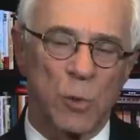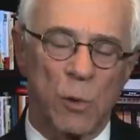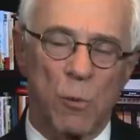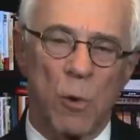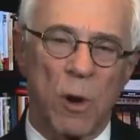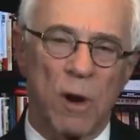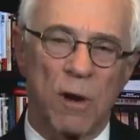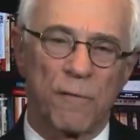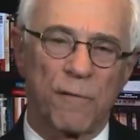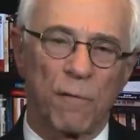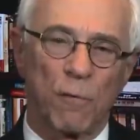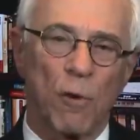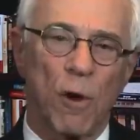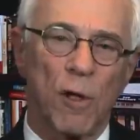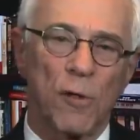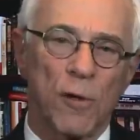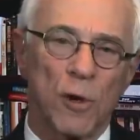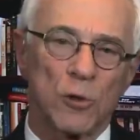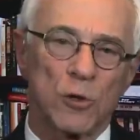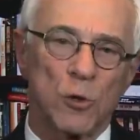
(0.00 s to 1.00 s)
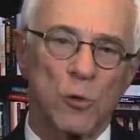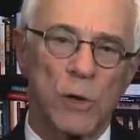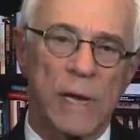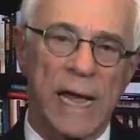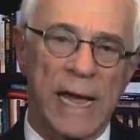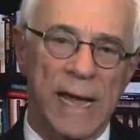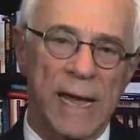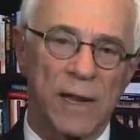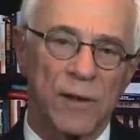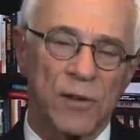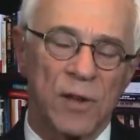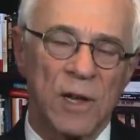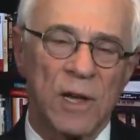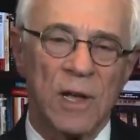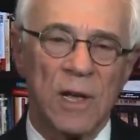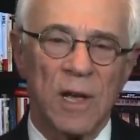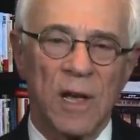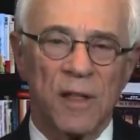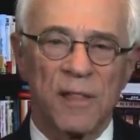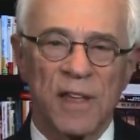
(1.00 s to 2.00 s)
We wear it for all those who can't.
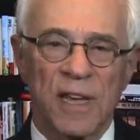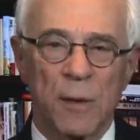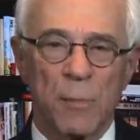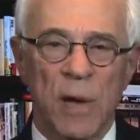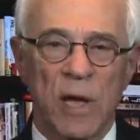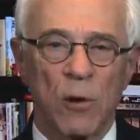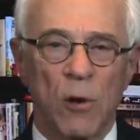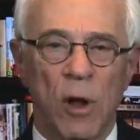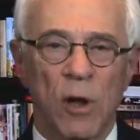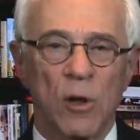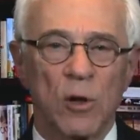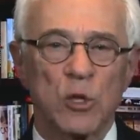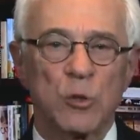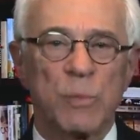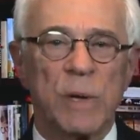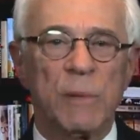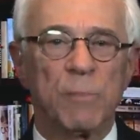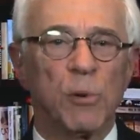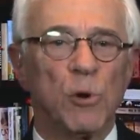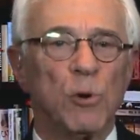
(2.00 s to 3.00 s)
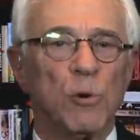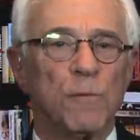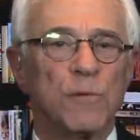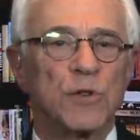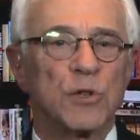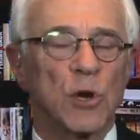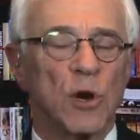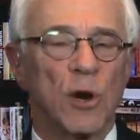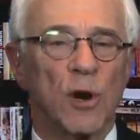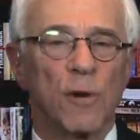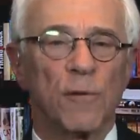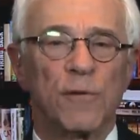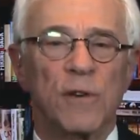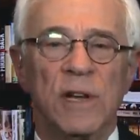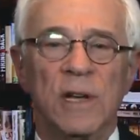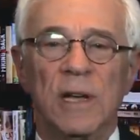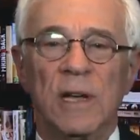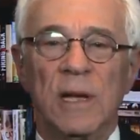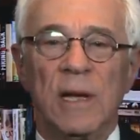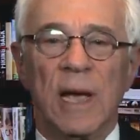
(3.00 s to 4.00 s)
Think about all those people who've served
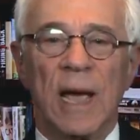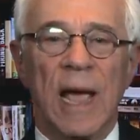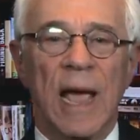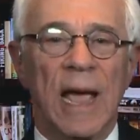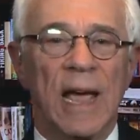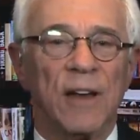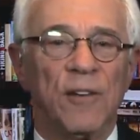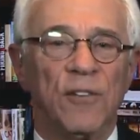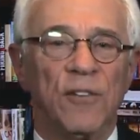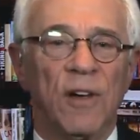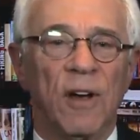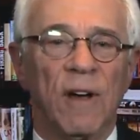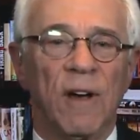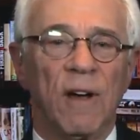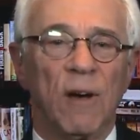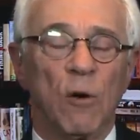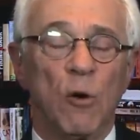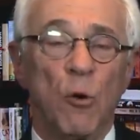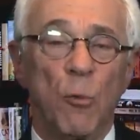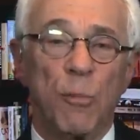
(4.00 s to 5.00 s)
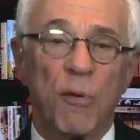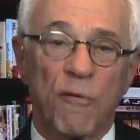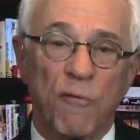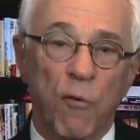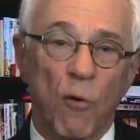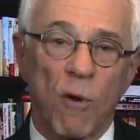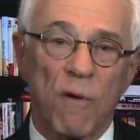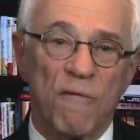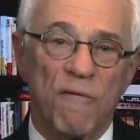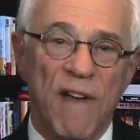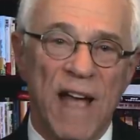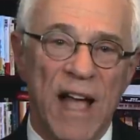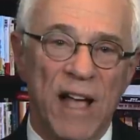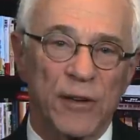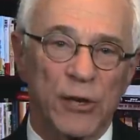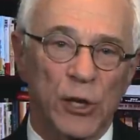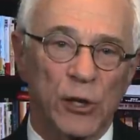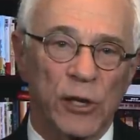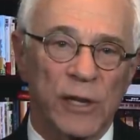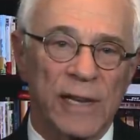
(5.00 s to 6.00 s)
and who performed
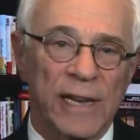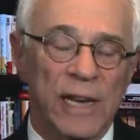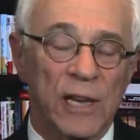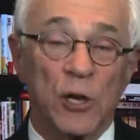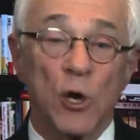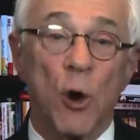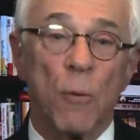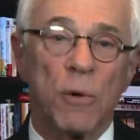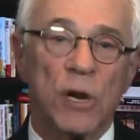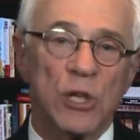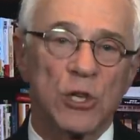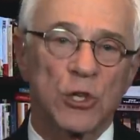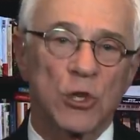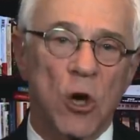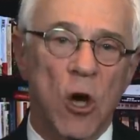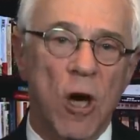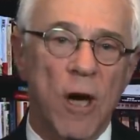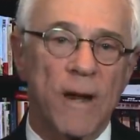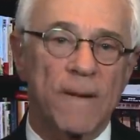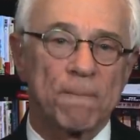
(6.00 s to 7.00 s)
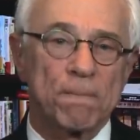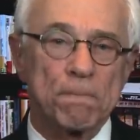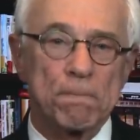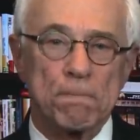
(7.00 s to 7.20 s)
valiantly and nobody saw it.